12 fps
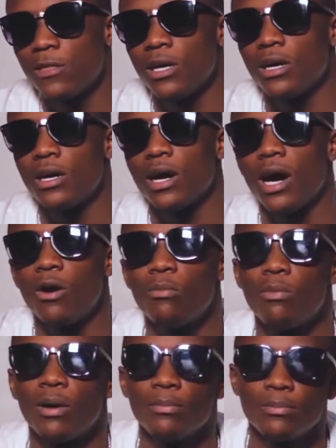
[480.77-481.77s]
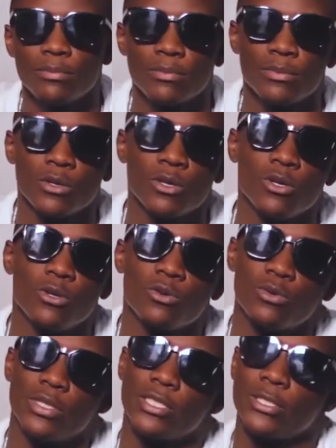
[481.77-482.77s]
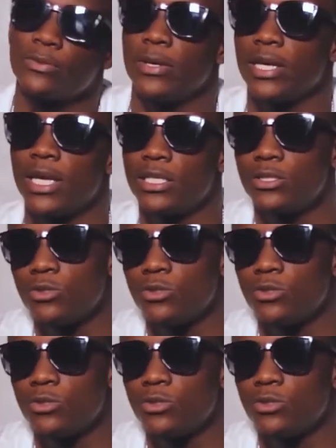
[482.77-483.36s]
the album, which we're yet